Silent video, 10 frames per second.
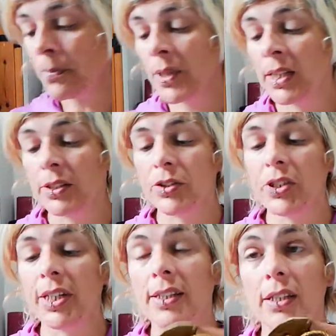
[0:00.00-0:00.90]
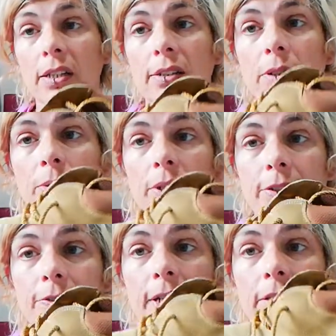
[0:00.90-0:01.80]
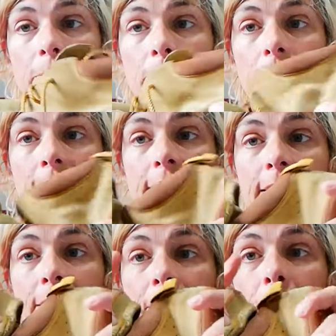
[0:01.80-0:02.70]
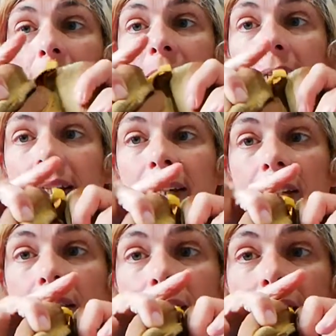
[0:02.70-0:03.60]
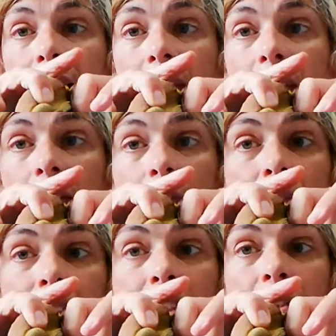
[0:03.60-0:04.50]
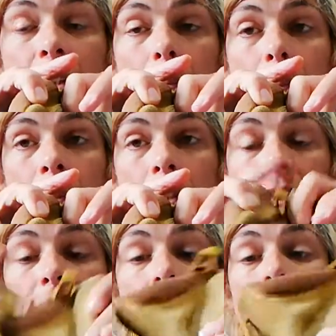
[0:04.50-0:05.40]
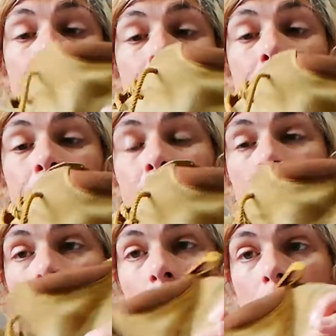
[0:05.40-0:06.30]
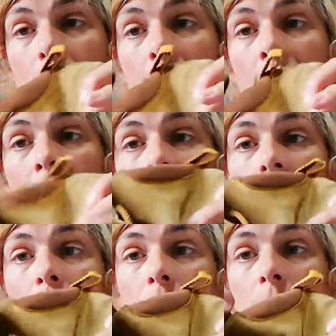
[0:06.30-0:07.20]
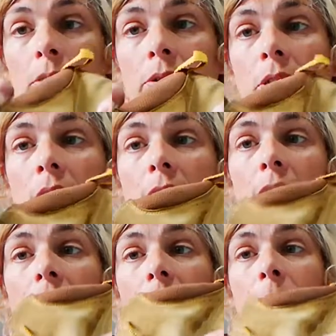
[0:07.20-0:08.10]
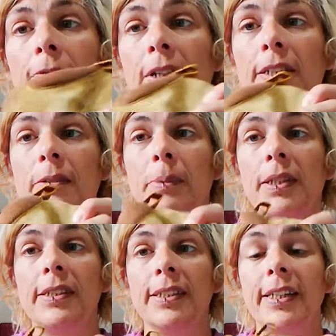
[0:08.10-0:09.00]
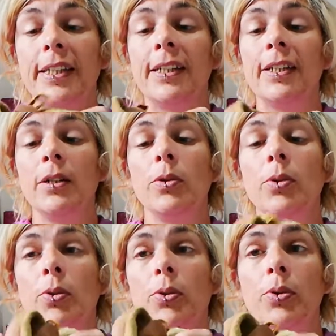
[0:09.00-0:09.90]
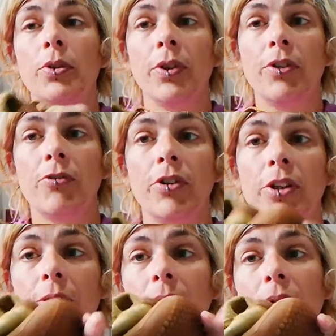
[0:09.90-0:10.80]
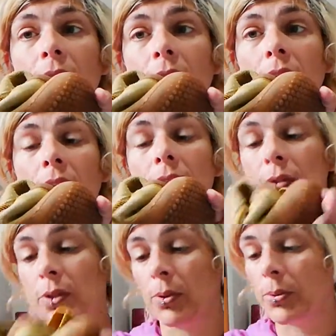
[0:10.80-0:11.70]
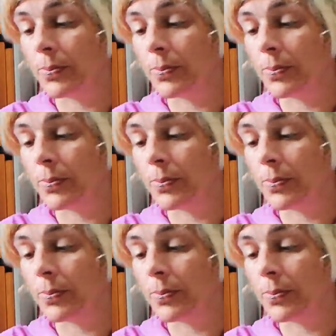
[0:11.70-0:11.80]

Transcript: And to check that a sole is flexible is, can you bend it into a C shape like this? Okay, that's got flexibility all through the sole.